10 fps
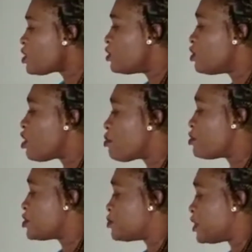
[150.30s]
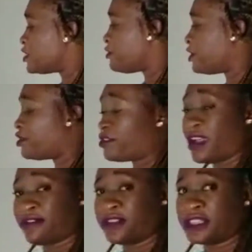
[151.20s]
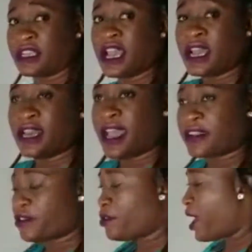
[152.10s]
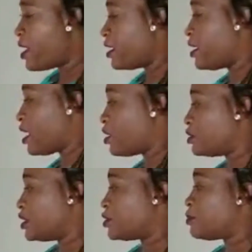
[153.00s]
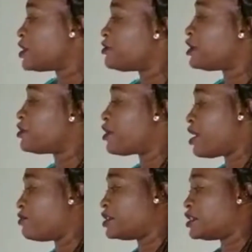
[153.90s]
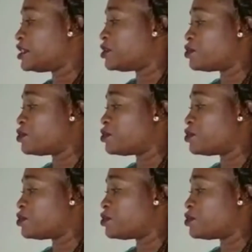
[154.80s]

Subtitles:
normal specific gravity, like right now the specific gravity is